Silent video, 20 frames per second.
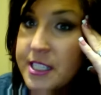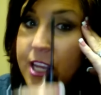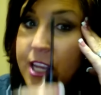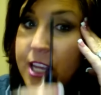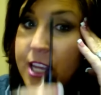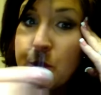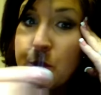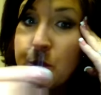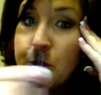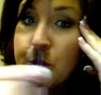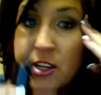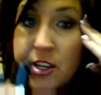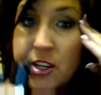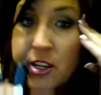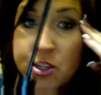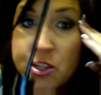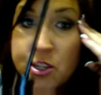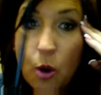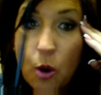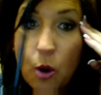your brush,
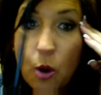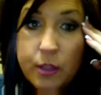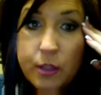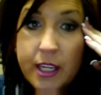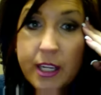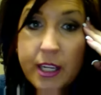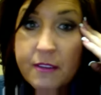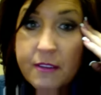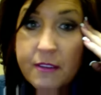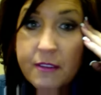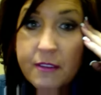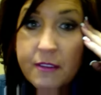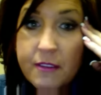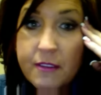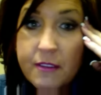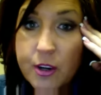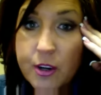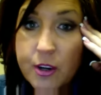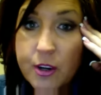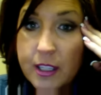hold it
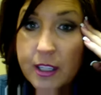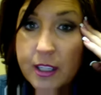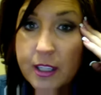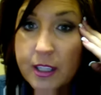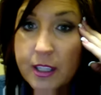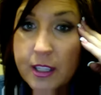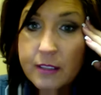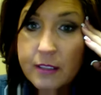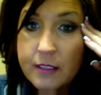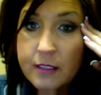vertically. Look at that.